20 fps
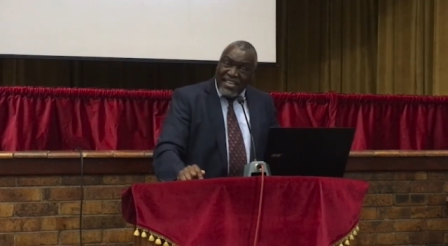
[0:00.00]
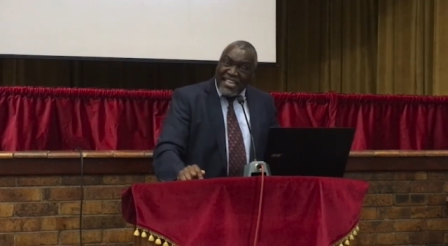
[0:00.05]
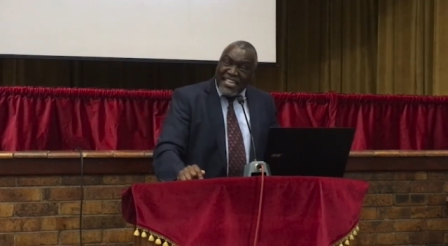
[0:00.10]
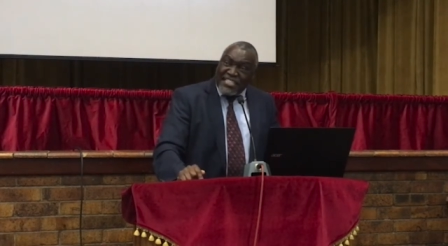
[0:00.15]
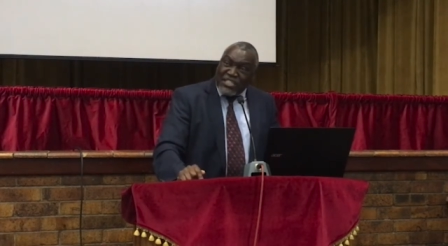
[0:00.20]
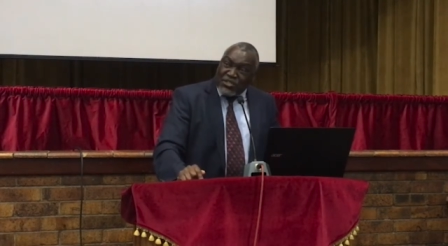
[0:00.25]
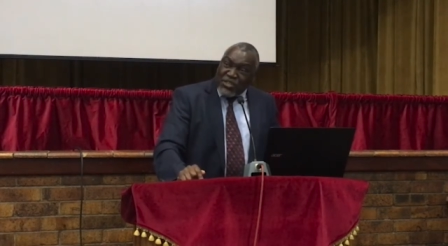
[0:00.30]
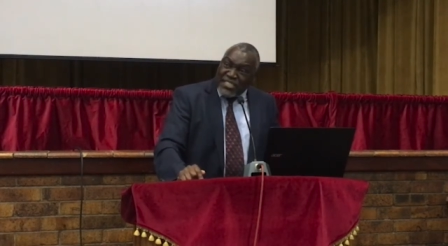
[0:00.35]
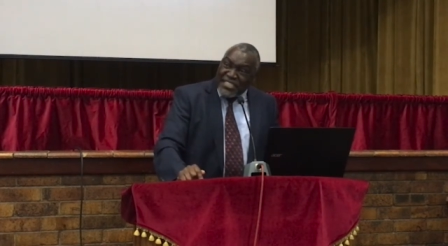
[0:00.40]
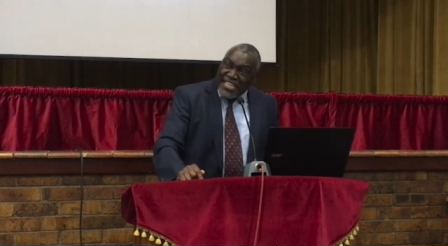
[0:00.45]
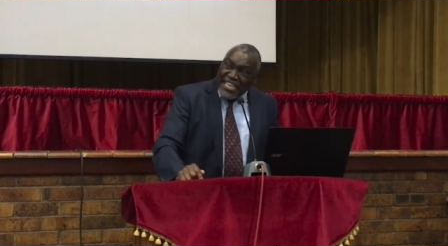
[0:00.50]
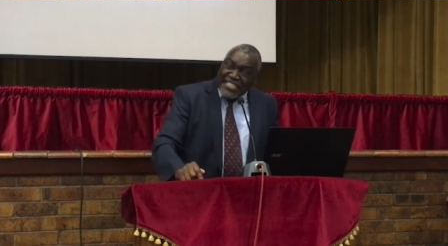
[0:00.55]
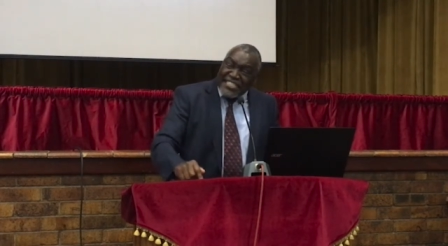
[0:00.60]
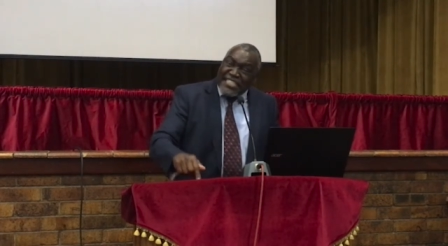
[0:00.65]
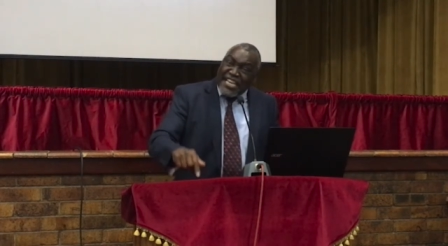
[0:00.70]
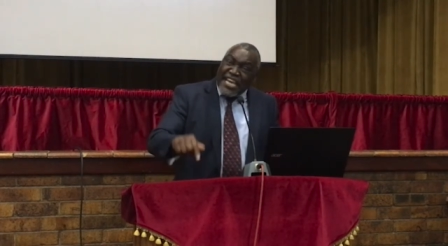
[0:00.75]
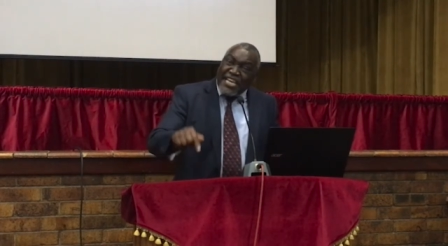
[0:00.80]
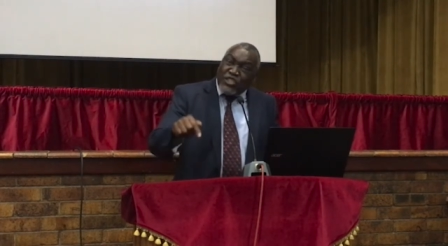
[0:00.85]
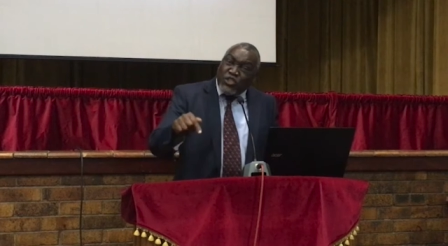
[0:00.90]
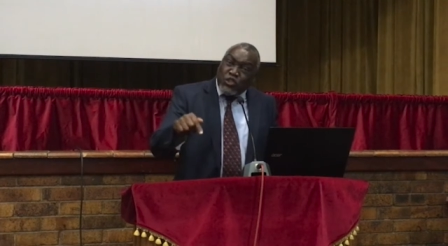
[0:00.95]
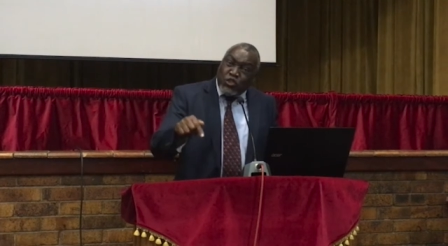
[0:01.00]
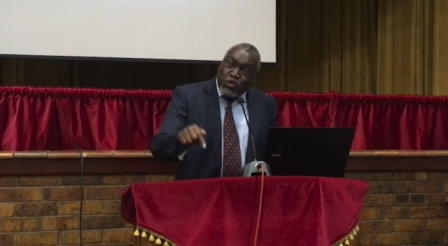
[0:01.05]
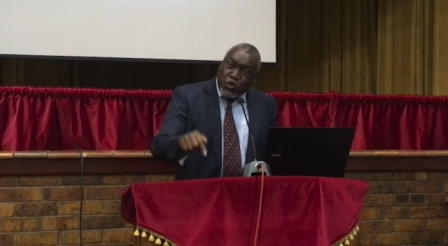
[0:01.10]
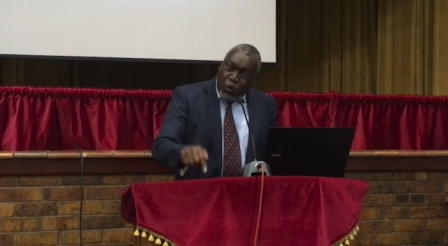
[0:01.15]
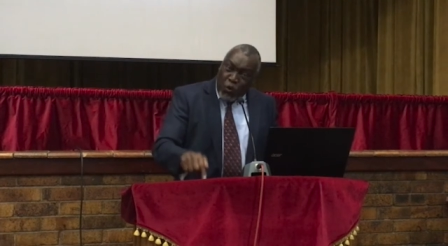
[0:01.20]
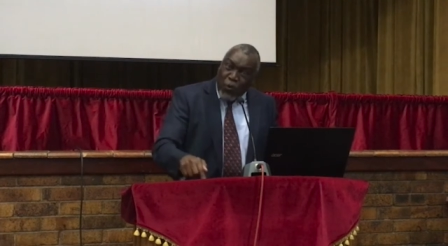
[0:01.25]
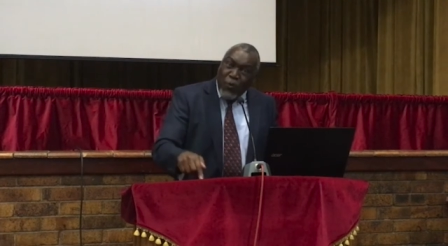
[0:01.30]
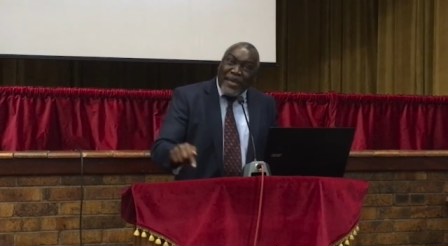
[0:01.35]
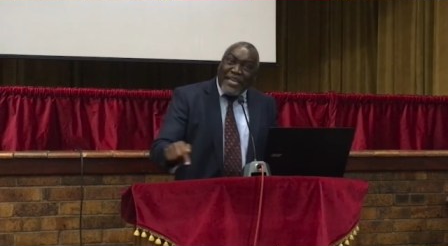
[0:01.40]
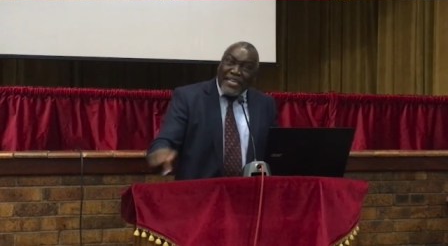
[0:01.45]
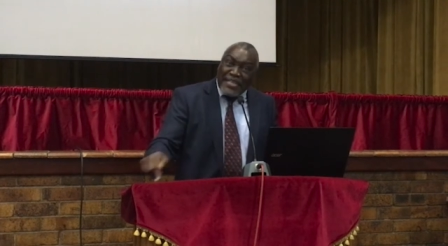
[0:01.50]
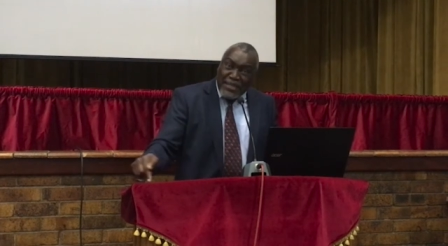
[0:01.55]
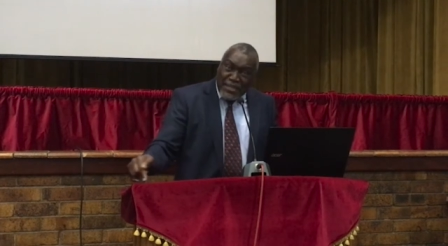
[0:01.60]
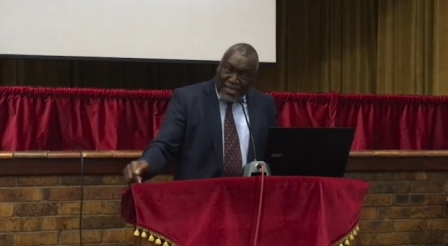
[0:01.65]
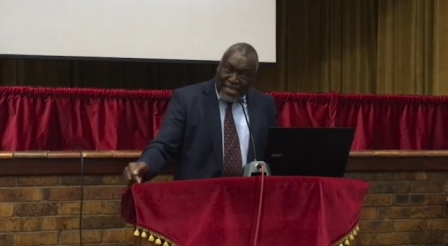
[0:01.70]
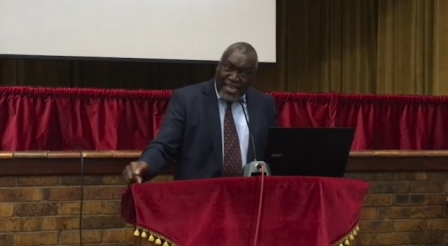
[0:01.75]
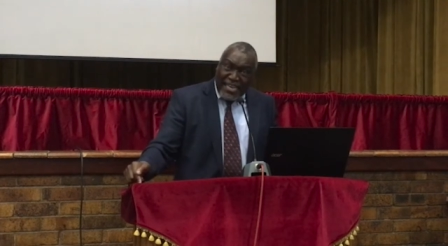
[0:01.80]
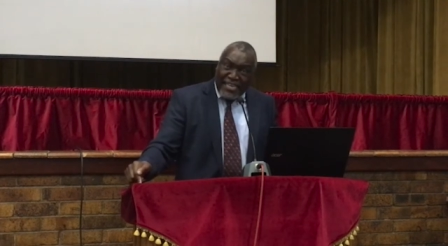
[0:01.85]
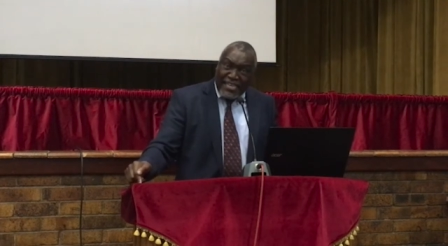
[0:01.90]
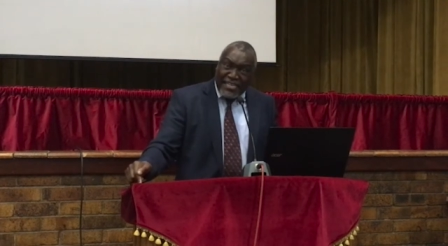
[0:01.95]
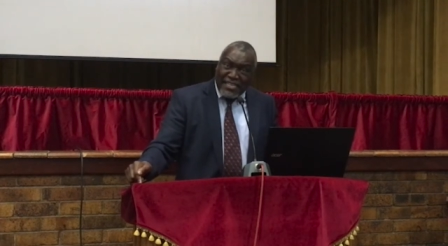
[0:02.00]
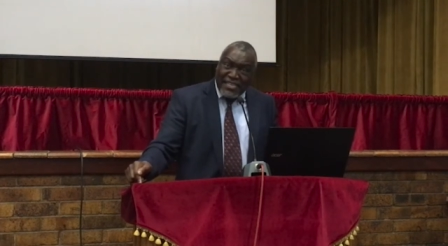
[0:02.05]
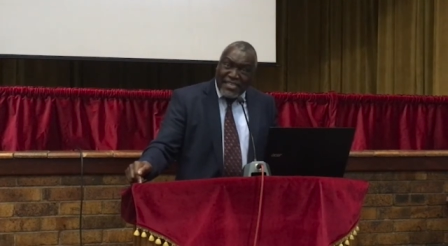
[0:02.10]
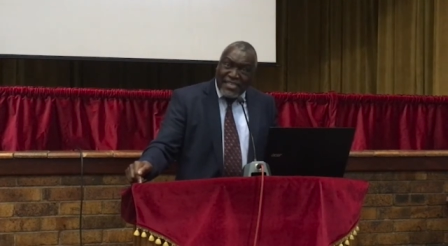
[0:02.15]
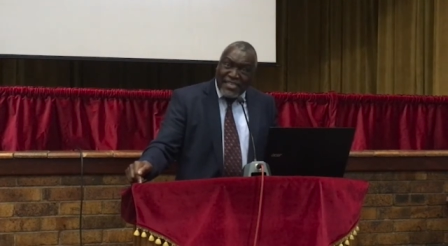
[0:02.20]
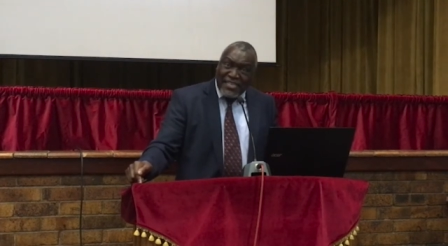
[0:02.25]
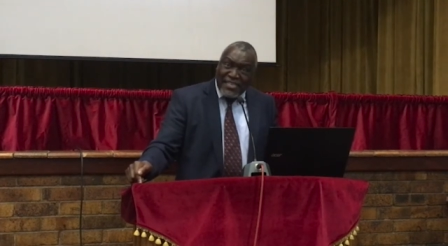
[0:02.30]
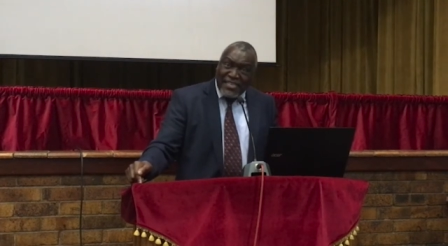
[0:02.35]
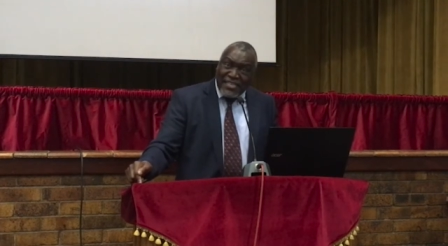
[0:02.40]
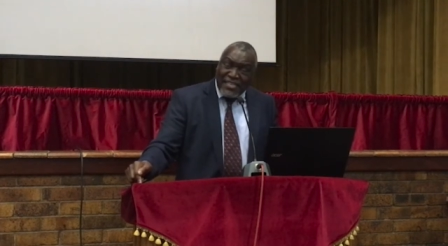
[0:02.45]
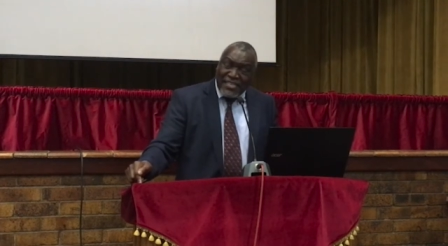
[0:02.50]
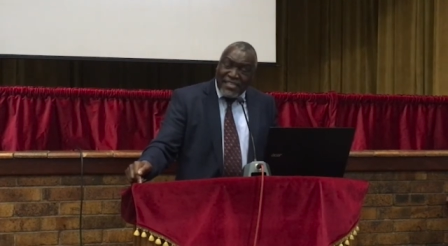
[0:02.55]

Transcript: It's not just a doing thing,